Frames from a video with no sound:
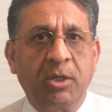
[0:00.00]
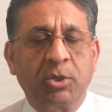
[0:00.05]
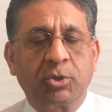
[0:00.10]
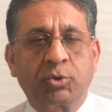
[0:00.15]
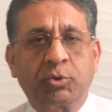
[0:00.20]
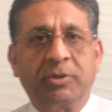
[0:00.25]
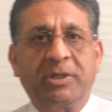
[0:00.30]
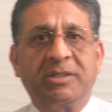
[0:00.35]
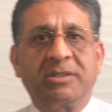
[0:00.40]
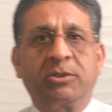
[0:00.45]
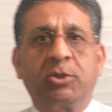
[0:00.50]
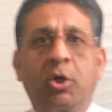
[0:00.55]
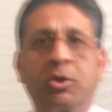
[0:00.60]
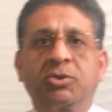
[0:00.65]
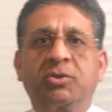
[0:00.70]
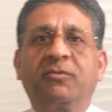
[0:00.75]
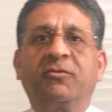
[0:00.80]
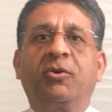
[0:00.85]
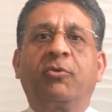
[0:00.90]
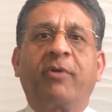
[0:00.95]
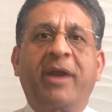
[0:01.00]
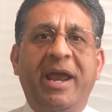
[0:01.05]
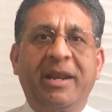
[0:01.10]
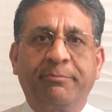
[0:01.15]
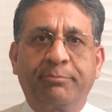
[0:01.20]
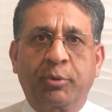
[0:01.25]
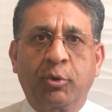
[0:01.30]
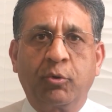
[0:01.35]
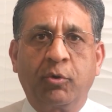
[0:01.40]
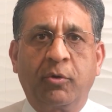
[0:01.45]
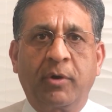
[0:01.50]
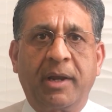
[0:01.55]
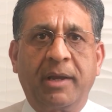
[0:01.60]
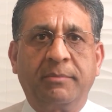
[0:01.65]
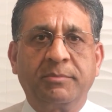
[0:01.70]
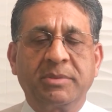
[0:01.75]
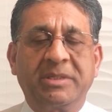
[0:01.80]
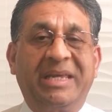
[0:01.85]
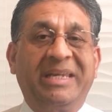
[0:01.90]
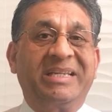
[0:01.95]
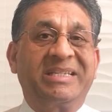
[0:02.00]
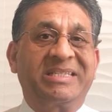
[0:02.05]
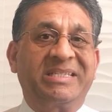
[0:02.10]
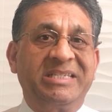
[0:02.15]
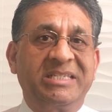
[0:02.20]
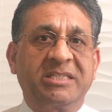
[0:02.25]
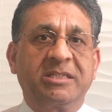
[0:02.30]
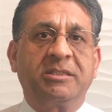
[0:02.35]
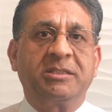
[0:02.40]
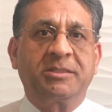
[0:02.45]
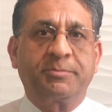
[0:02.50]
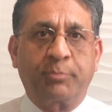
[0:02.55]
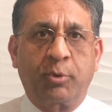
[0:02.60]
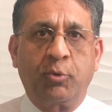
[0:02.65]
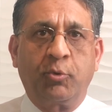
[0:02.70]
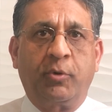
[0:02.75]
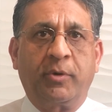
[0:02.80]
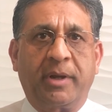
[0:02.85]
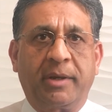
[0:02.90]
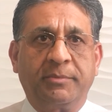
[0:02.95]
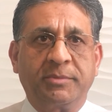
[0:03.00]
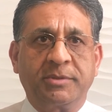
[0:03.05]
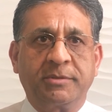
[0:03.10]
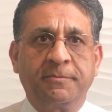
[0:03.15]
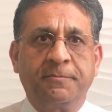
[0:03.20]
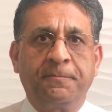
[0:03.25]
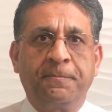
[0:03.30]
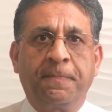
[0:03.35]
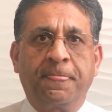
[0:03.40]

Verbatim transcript: So there's lots of grant programs and assistance programs.